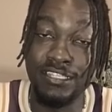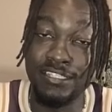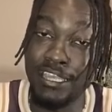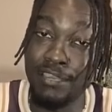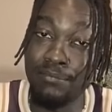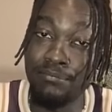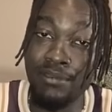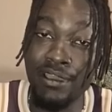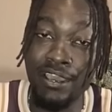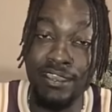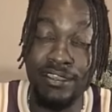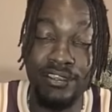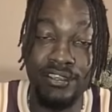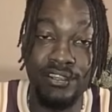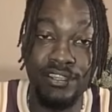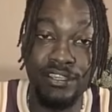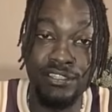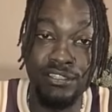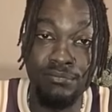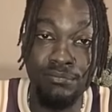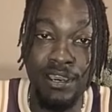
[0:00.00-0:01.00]
they buy
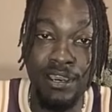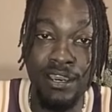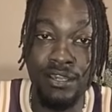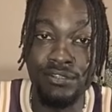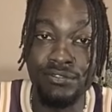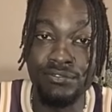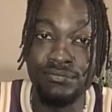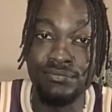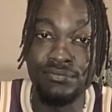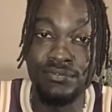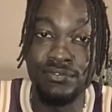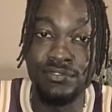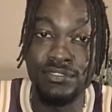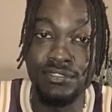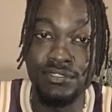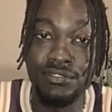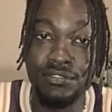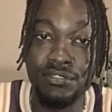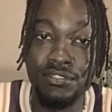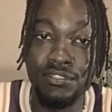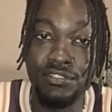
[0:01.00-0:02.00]
in at the bottom.
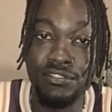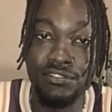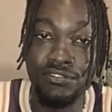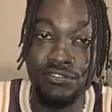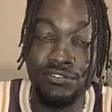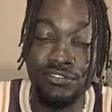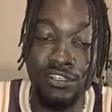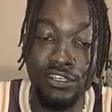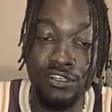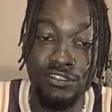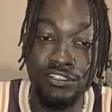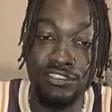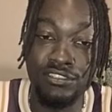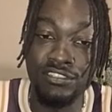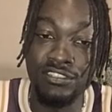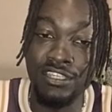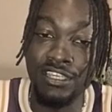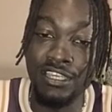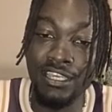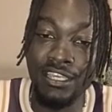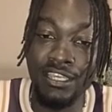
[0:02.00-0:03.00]
You know,
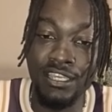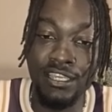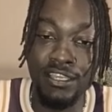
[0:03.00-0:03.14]
it's